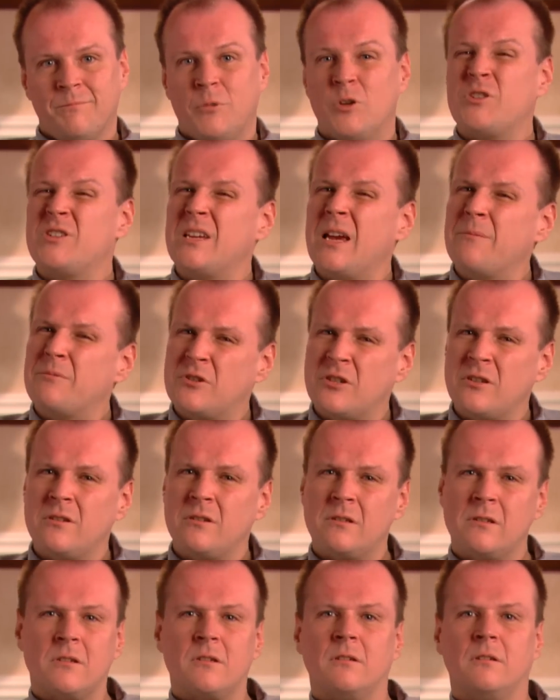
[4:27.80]

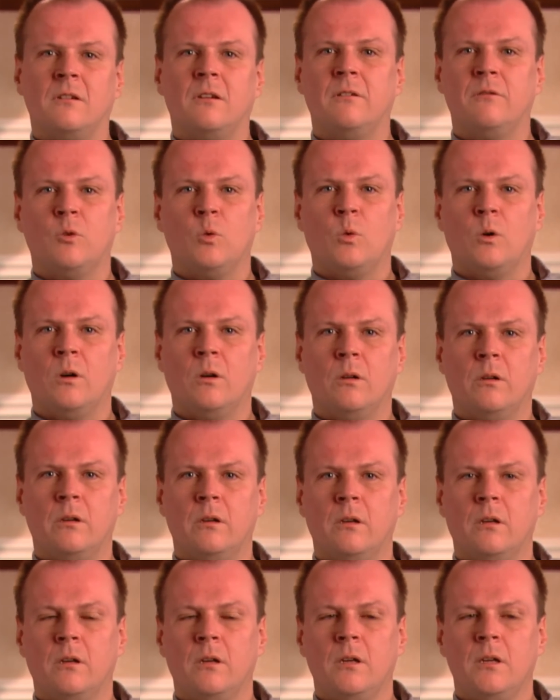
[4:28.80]
perceptions of the world.
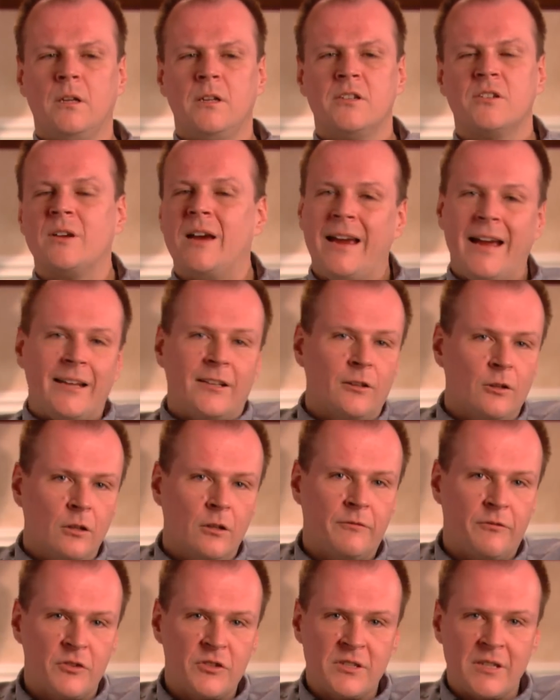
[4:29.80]
So I had to
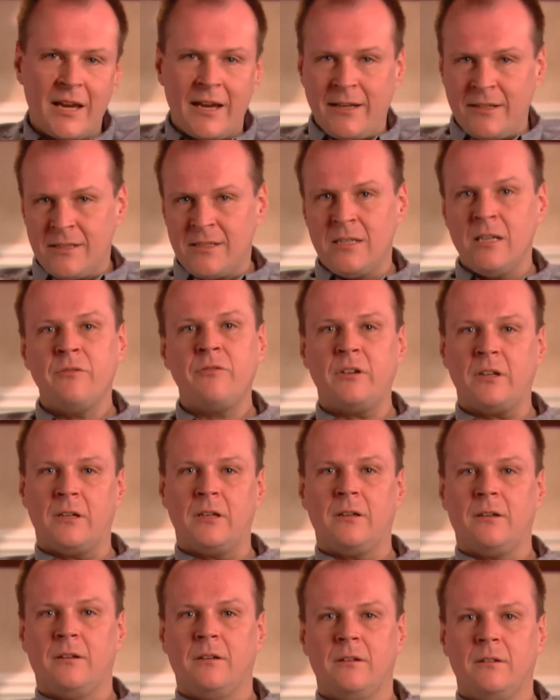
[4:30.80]
look for
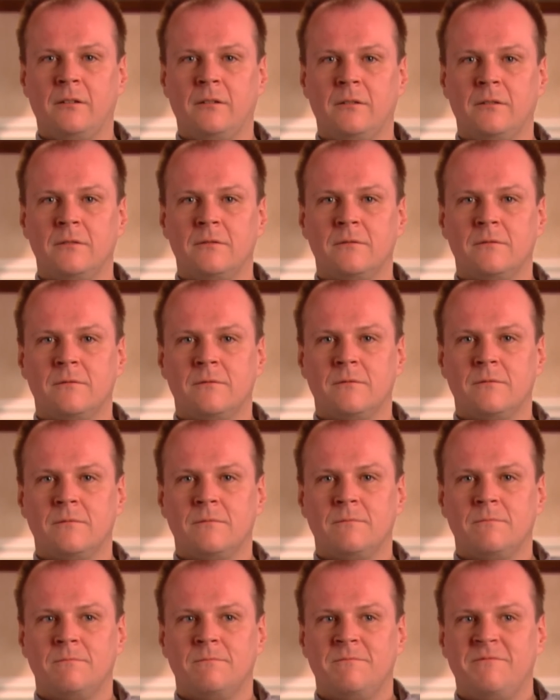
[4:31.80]
scientific
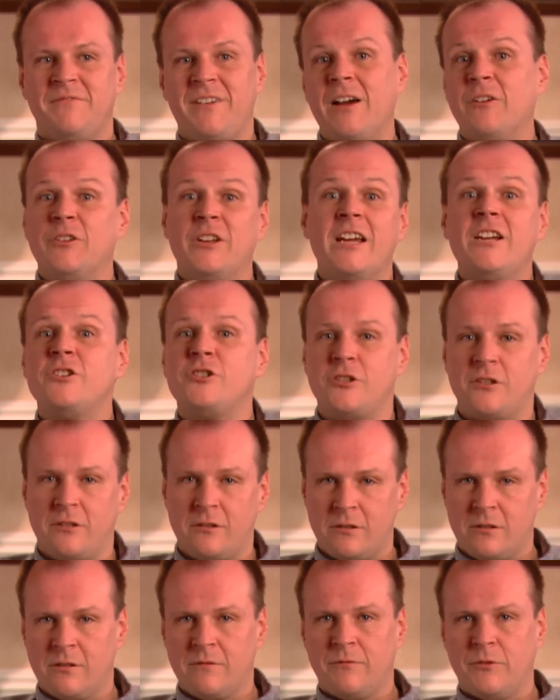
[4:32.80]

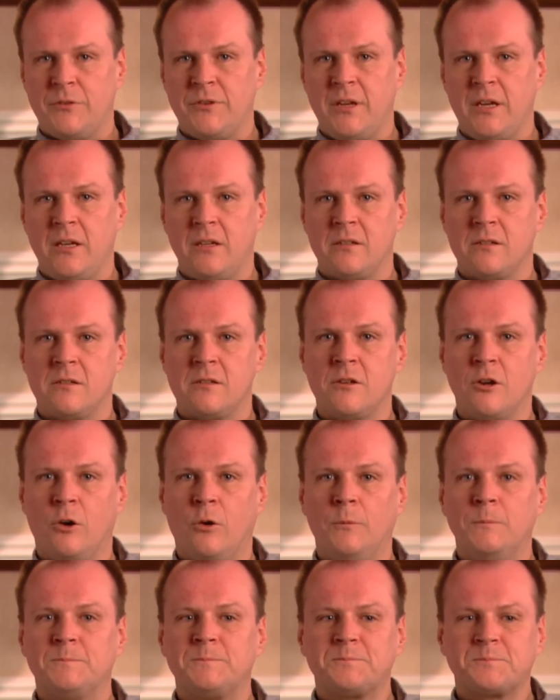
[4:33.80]
foundations for things.
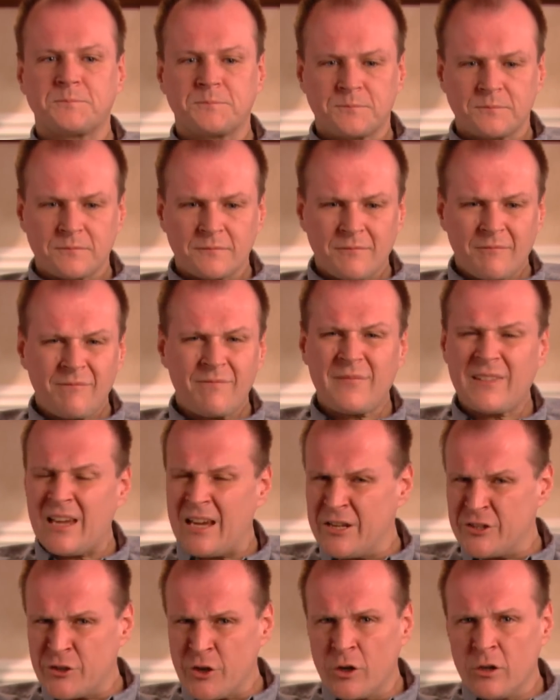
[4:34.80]
So
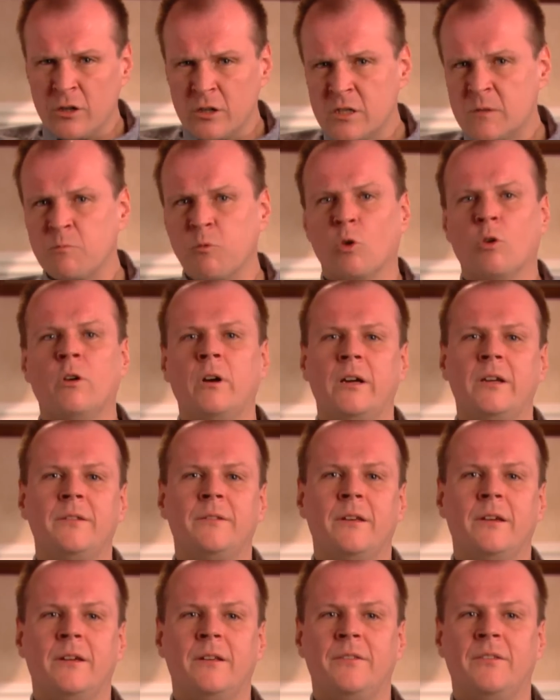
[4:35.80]
I started exploring
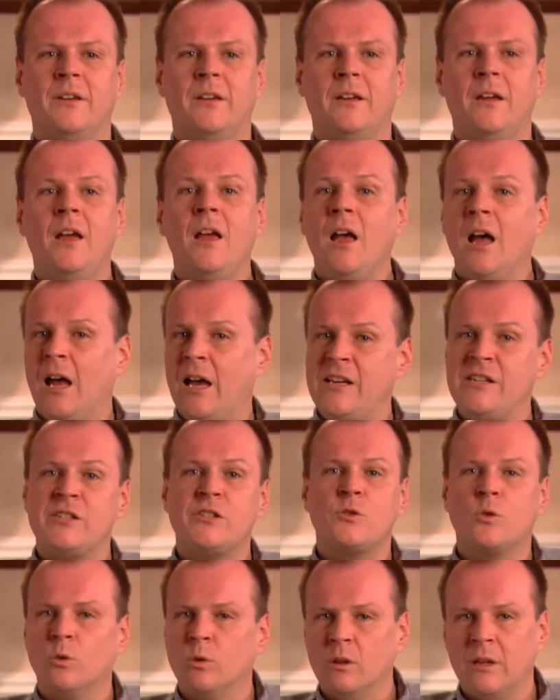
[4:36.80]
the high
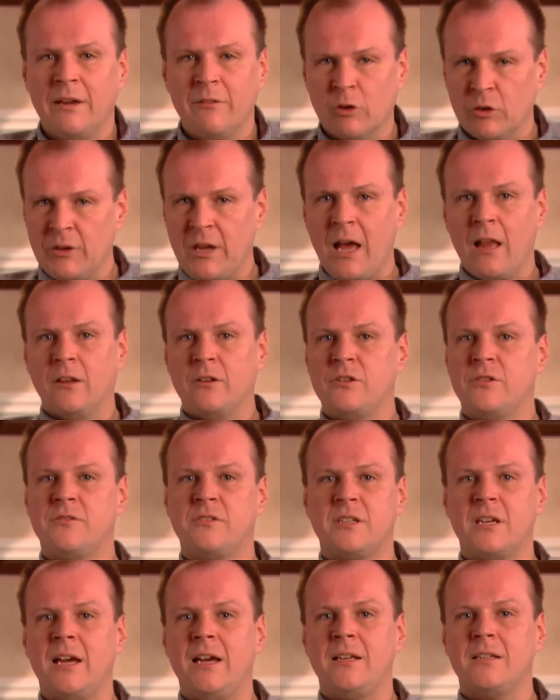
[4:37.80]
school level knowledge of
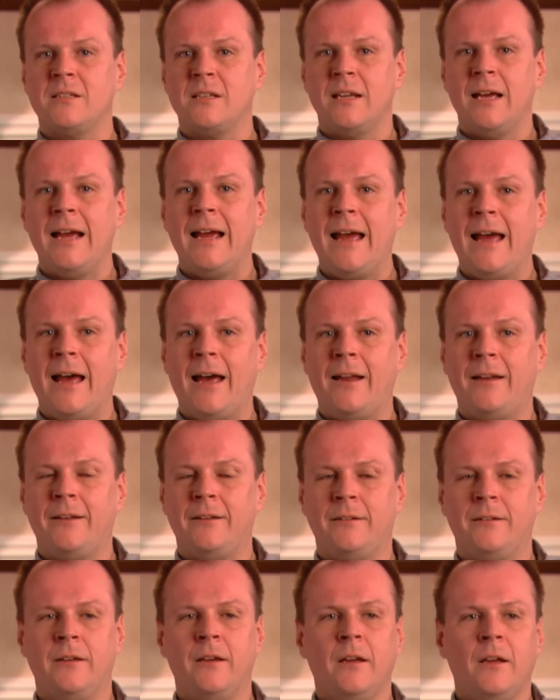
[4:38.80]
science that I had,
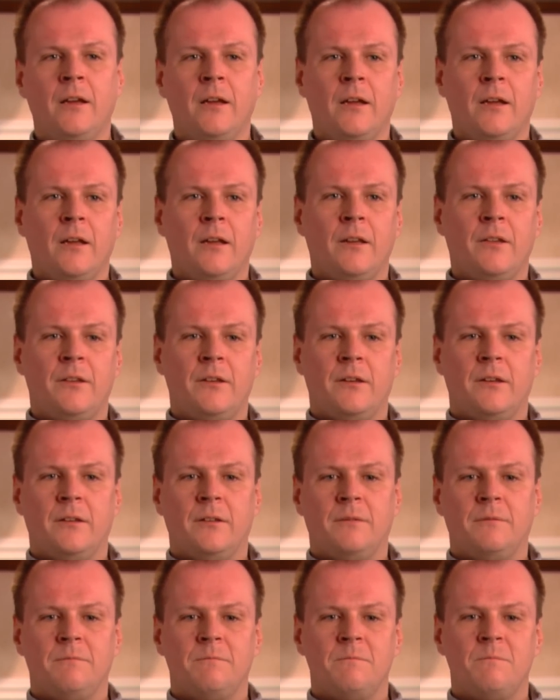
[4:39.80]
and
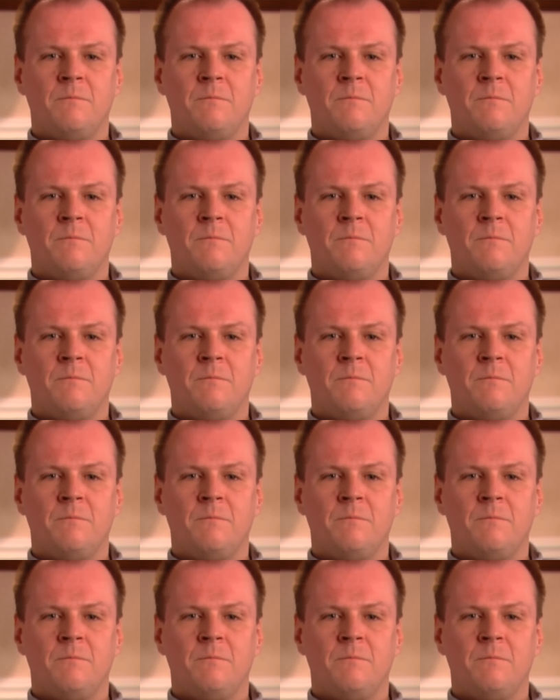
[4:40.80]
the